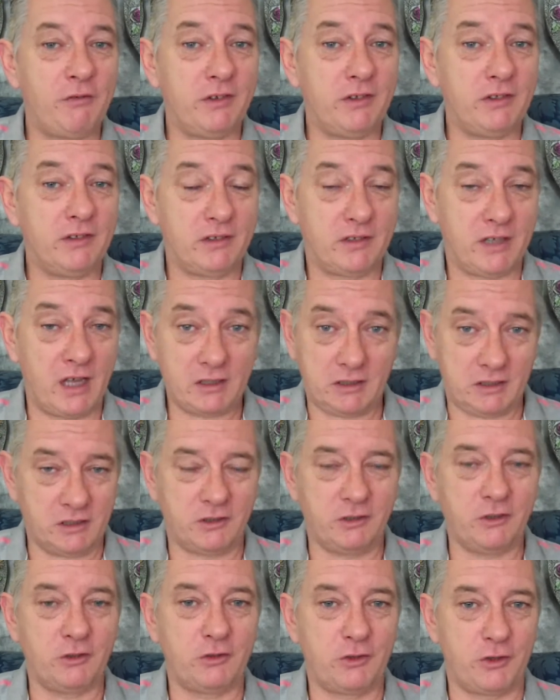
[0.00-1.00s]
And that
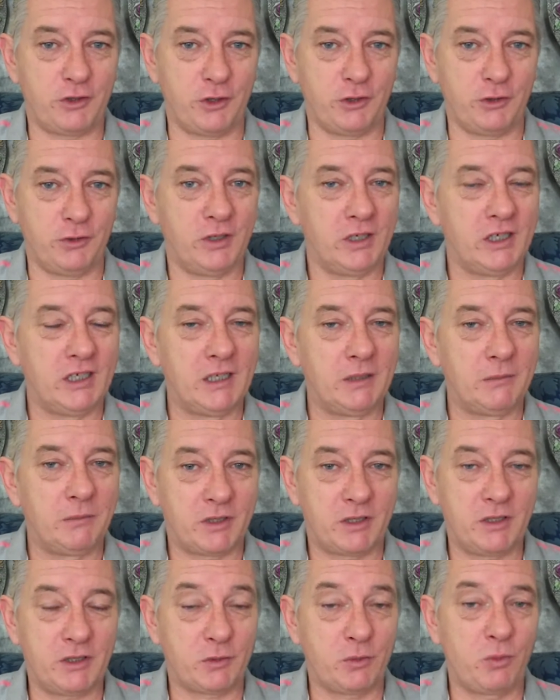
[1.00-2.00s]
is not true,
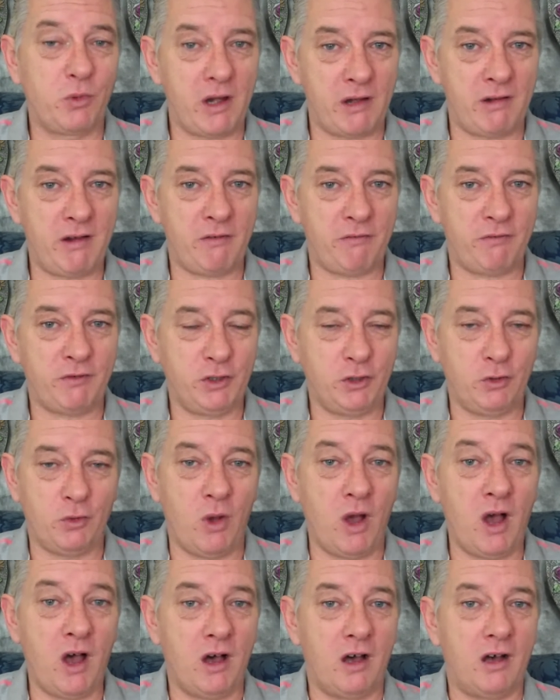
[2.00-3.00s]
because wherever
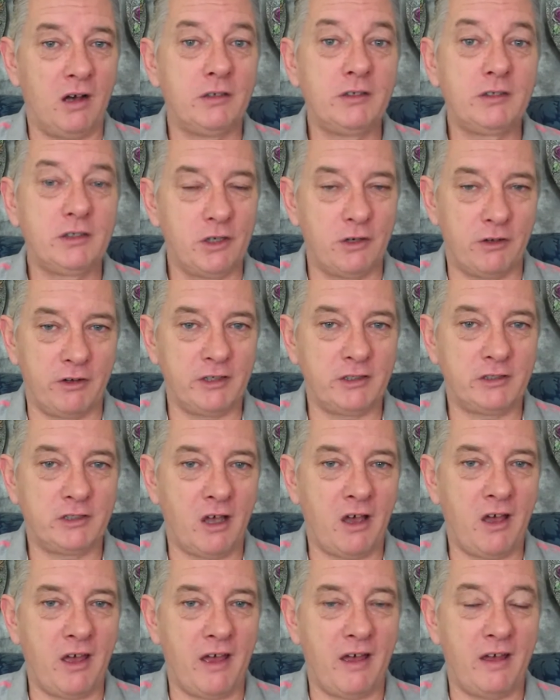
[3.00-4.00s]
you are, you're
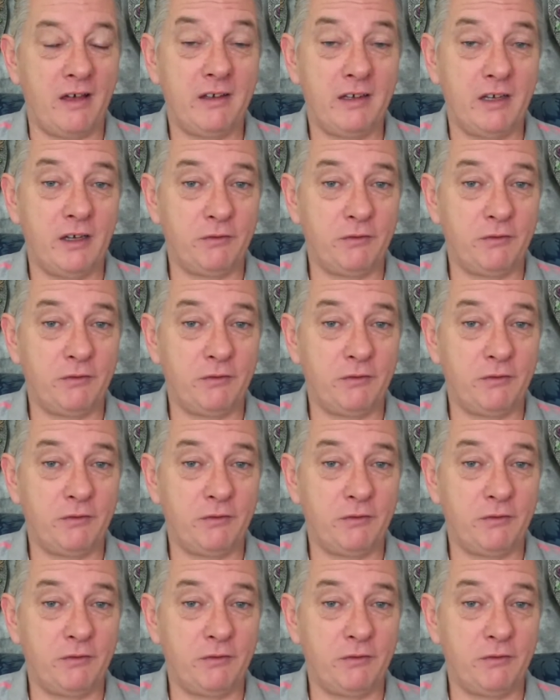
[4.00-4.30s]
entire.